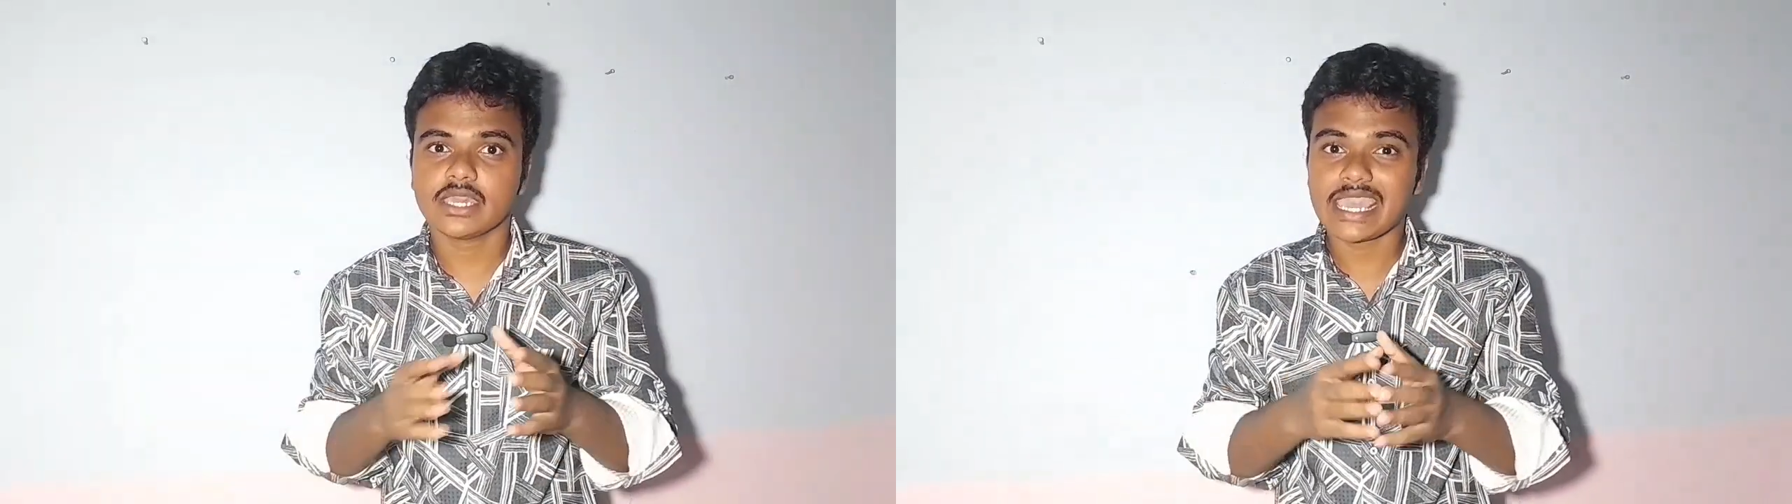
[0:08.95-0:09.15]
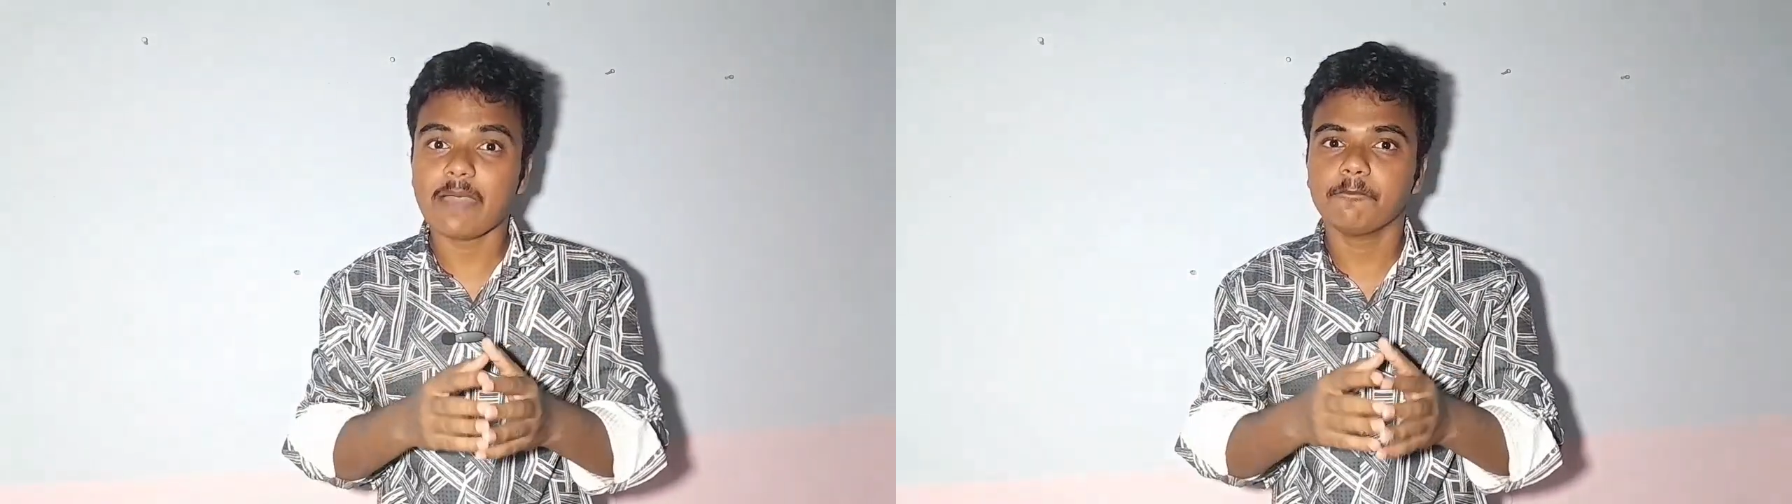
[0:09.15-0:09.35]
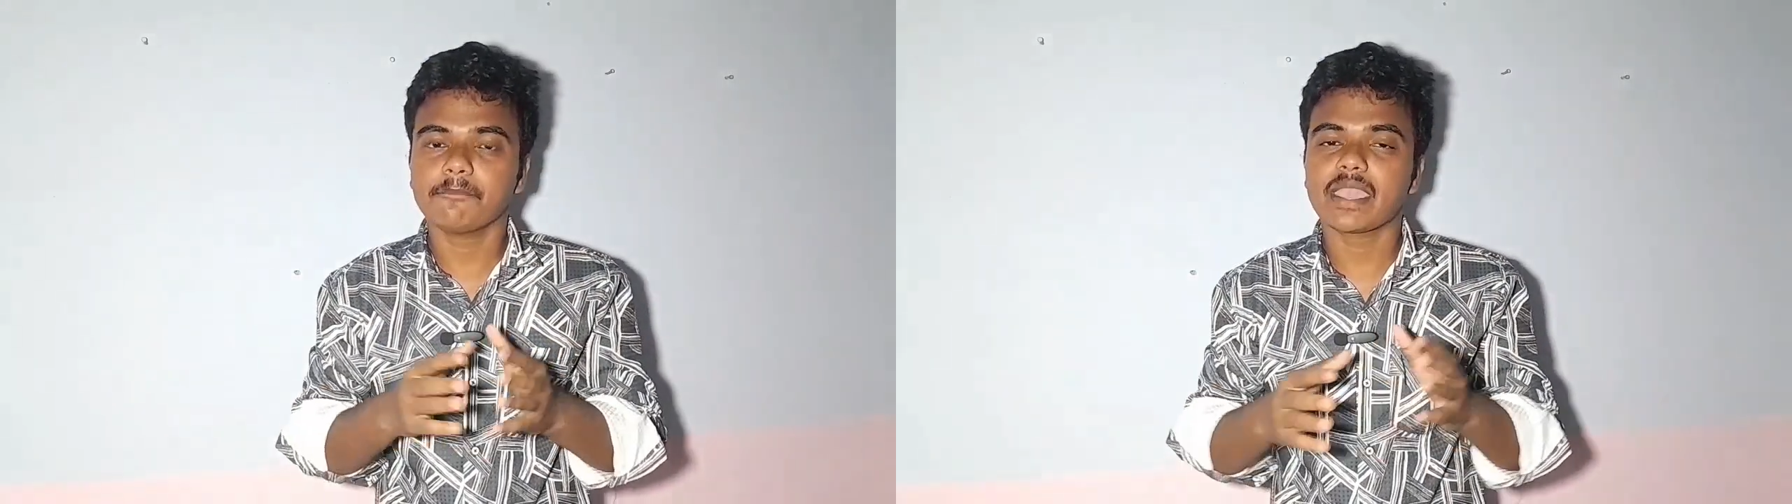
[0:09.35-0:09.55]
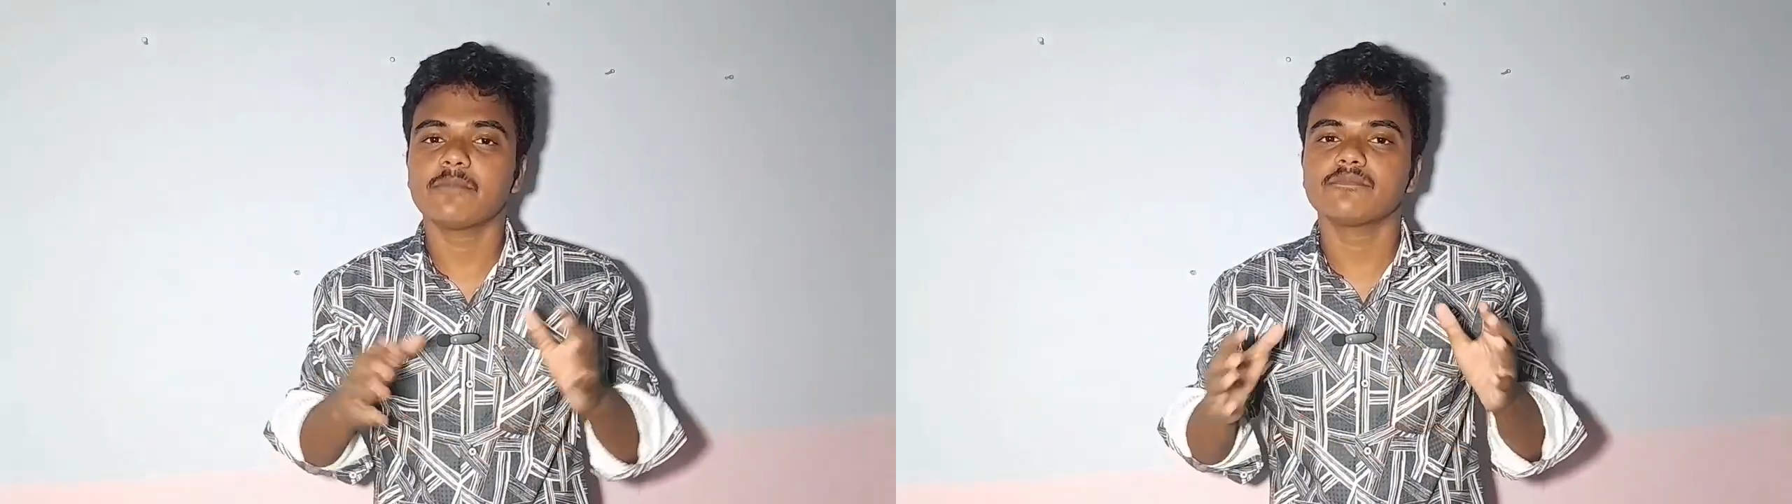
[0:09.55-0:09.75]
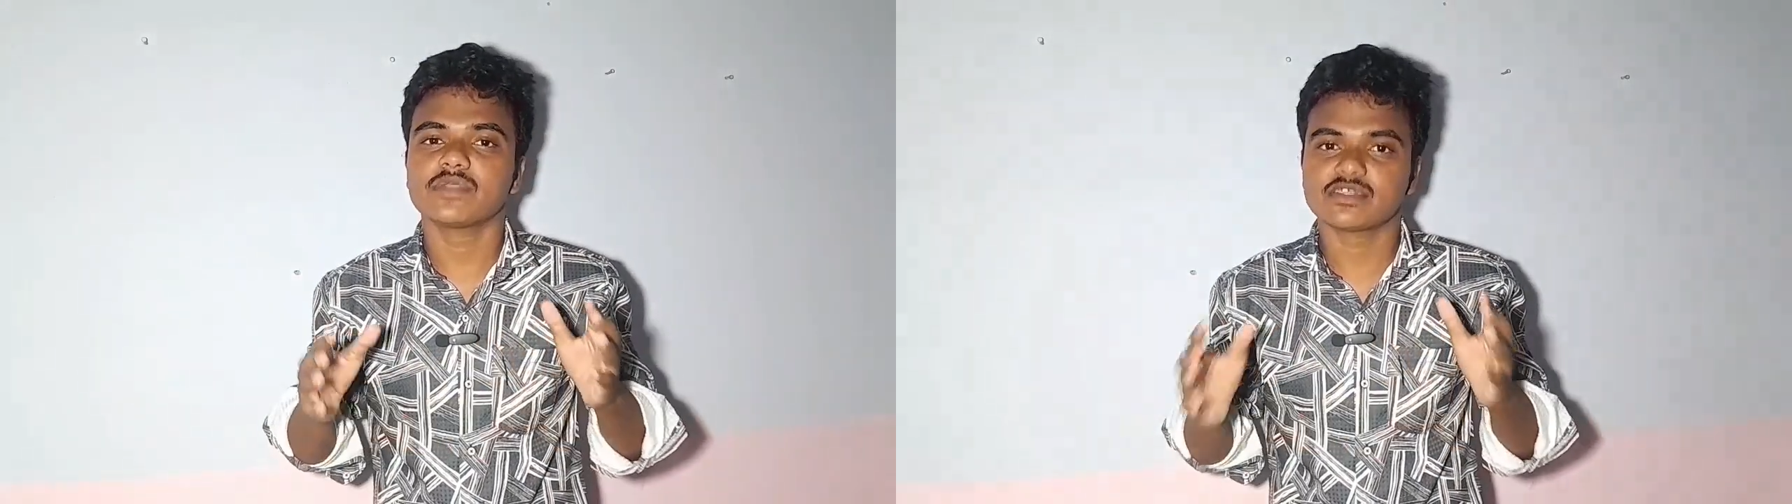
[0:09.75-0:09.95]

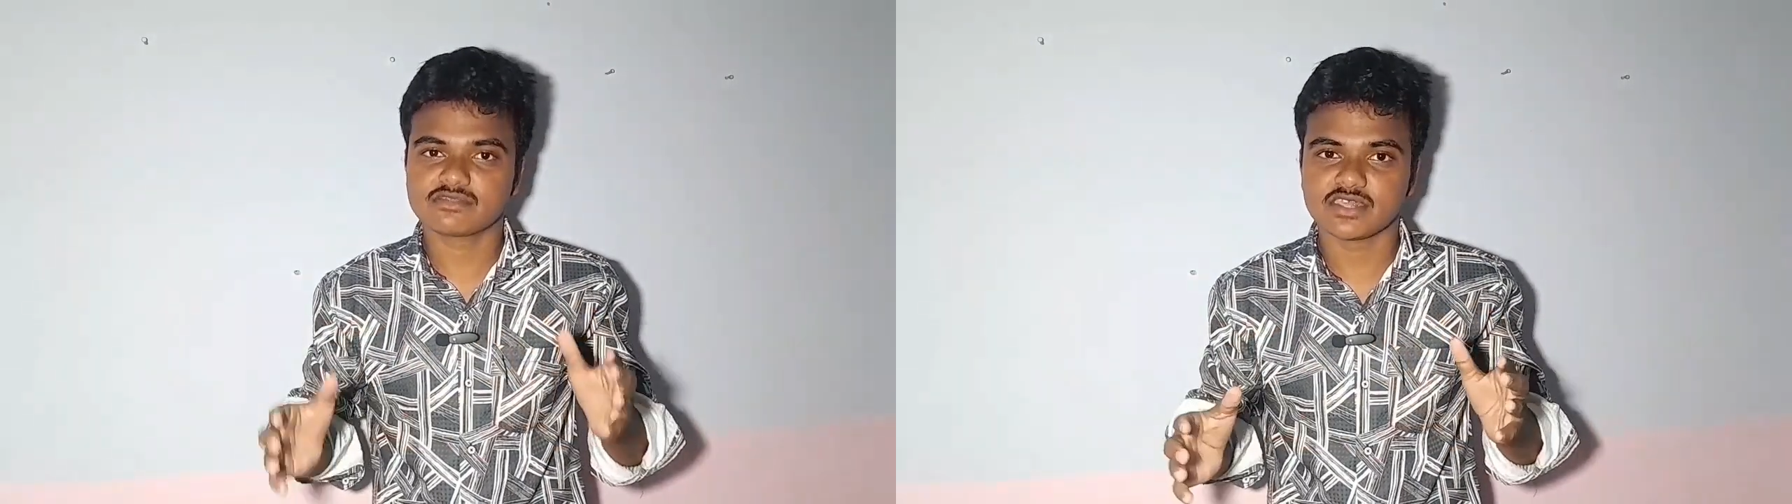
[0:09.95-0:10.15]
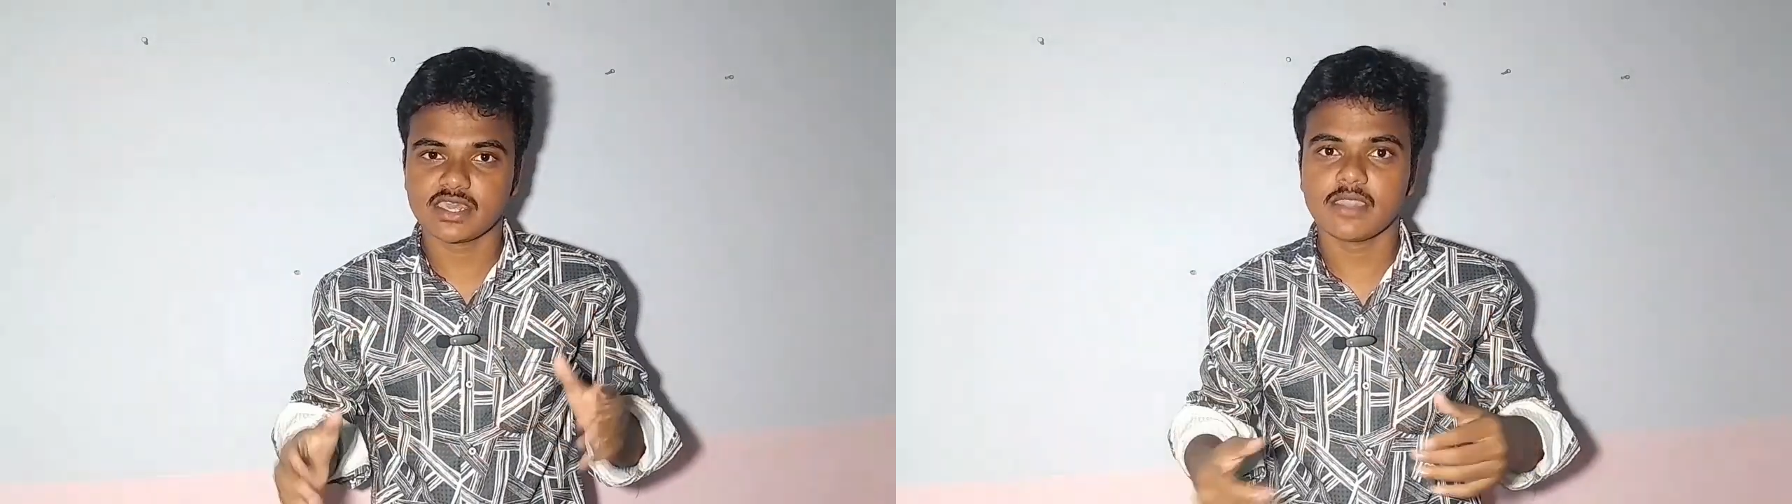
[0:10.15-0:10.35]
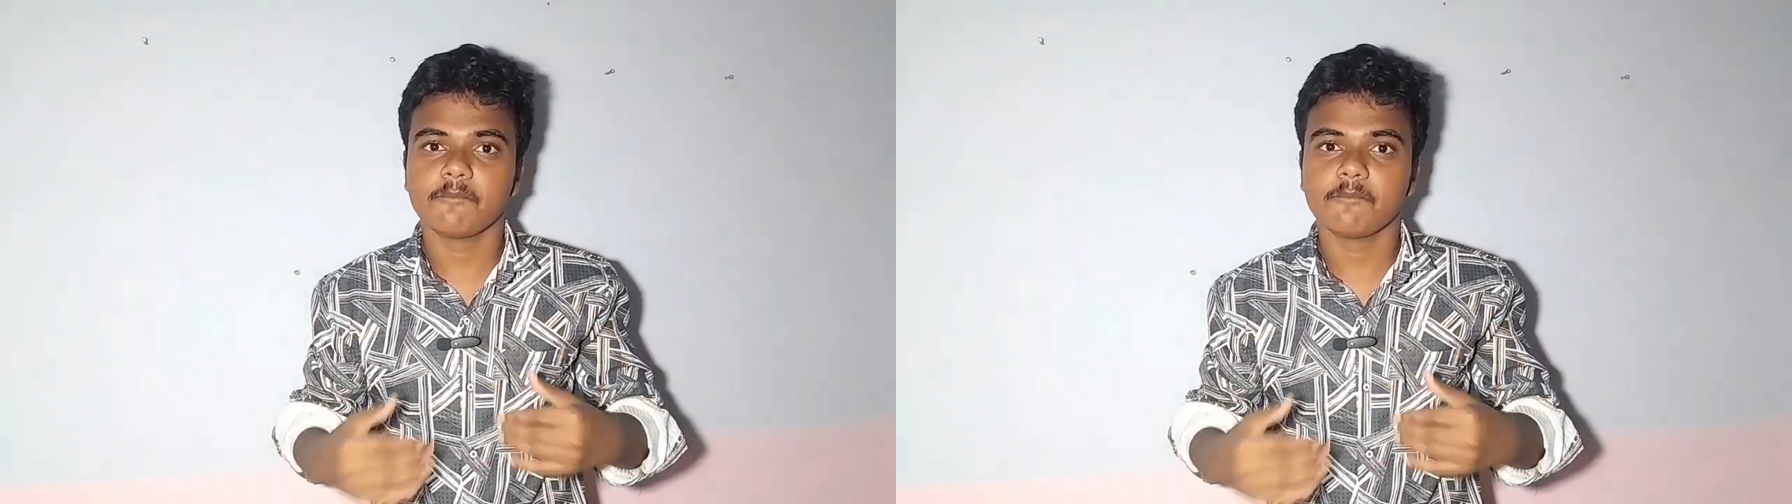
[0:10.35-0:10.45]
MMSE.